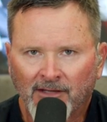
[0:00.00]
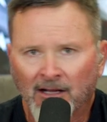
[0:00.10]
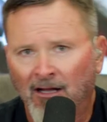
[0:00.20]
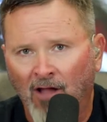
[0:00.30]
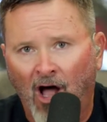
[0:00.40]

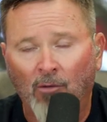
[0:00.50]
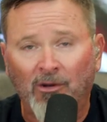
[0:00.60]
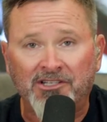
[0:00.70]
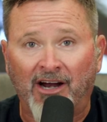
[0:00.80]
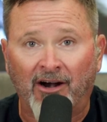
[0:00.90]
along
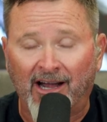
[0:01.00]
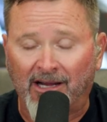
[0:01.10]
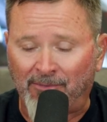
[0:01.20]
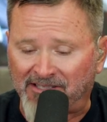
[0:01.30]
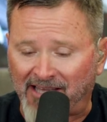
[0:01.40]
with Sarah
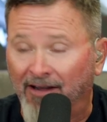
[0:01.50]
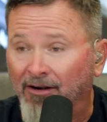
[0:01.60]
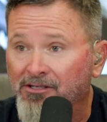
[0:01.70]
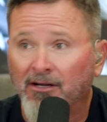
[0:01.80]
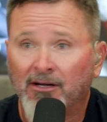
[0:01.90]
Huckabee
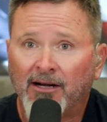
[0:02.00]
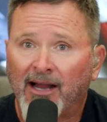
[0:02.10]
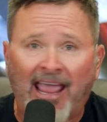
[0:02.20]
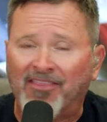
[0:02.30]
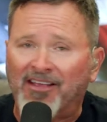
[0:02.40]
Sanders,
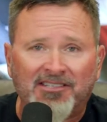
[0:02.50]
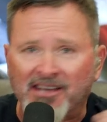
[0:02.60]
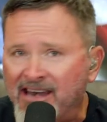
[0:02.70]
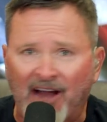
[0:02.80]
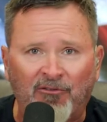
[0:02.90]
and this
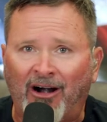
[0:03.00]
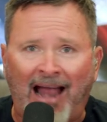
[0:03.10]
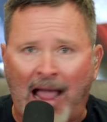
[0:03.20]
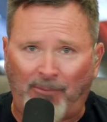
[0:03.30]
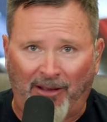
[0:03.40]
never
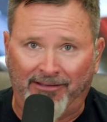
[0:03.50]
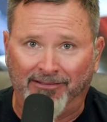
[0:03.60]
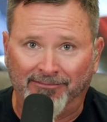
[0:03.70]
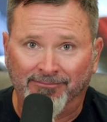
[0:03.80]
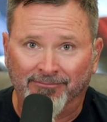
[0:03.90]

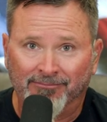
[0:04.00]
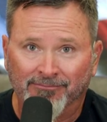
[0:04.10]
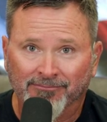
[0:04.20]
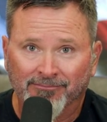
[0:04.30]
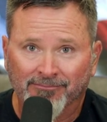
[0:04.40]
happened.
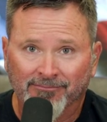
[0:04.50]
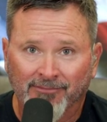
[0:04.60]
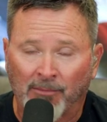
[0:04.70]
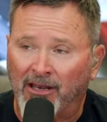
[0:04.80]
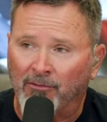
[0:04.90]

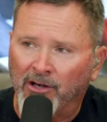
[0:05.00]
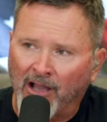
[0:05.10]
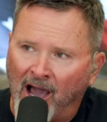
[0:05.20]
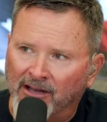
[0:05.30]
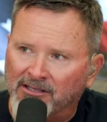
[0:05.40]
I mean, we
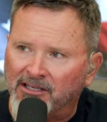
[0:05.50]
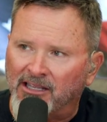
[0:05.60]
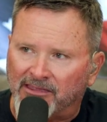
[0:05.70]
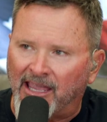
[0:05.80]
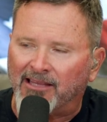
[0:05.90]

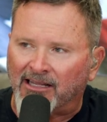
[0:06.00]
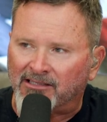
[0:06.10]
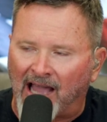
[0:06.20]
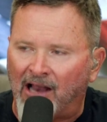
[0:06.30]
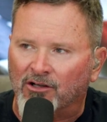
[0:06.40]
honestly think
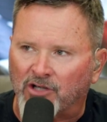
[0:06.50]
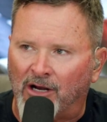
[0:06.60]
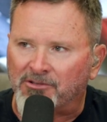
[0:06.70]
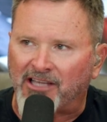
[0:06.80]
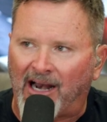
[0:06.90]
that Donald
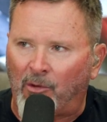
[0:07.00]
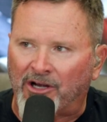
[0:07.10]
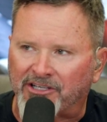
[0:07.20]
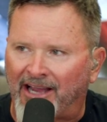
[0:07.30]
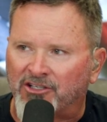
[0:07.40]
Trump said, I
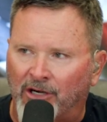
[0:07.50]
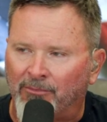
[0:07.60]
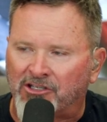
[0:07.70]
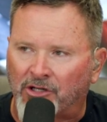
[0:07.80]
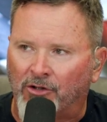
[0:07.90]
wish I had
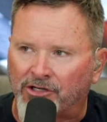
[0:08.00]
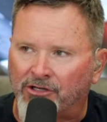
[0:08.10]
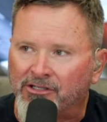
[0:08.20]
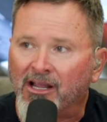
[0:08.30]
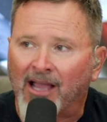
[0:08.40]
German
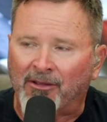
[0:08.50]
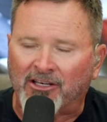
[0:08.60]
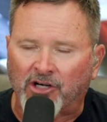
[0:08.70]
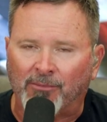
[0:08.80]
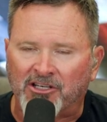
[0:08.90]

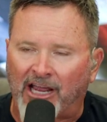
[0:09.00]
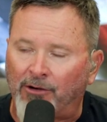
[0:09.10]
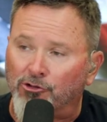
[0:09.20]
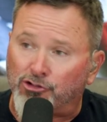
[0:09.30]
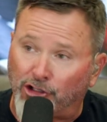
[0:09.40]

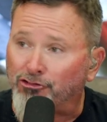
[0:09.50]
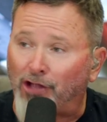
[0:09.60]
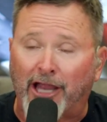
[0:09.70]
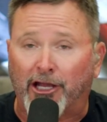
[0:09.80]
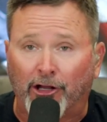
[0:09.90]
generals, just
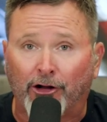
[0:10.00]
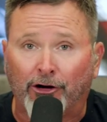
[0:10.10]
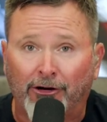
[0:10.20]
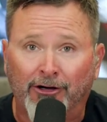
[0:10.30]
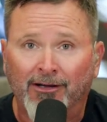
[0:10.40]
like
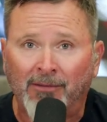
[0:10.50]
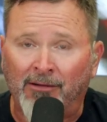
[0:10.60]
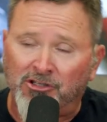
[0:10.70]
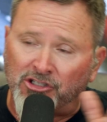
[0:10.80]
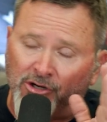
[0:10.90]
Hitler.
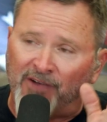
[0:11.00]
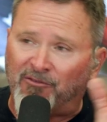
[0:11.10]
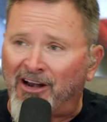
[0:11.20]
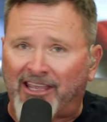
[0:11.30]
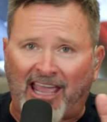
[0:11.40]
Man, it was two
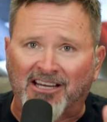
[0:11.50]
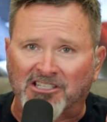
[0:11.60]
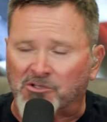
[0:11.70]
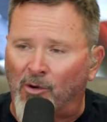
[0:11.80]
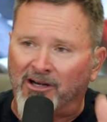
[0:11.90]
different
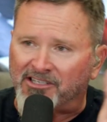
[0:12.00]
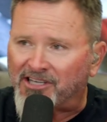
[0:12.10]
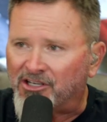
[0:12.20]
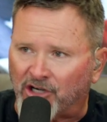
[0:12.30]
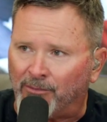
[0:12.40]
occasions. Once he
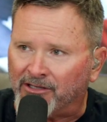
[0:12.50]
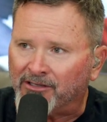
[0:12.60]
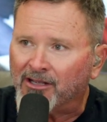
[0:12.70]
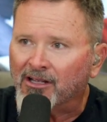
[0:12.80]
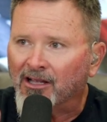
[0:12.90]
said German